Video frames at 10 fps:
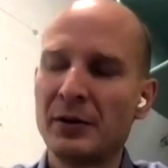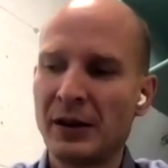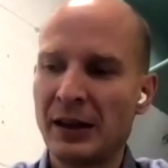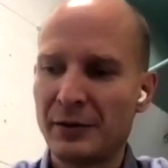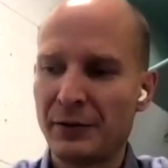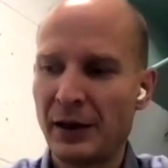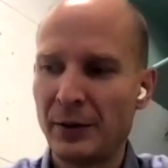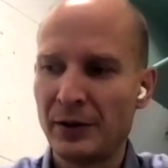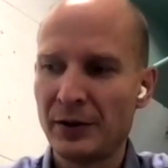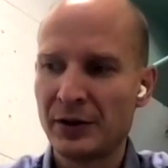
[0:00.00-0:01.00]
as
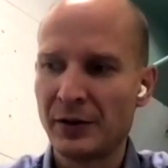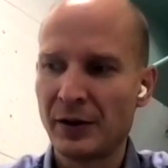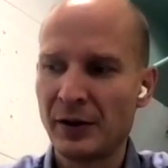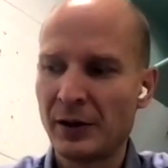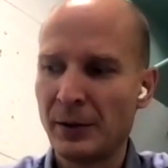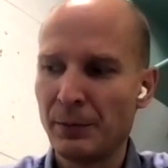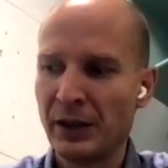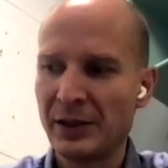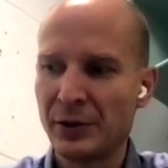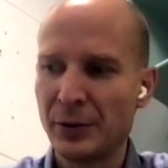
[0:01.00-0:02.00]
founders of the
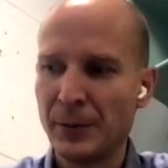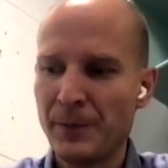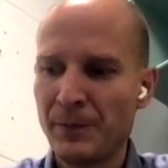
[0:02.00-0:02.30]
company is to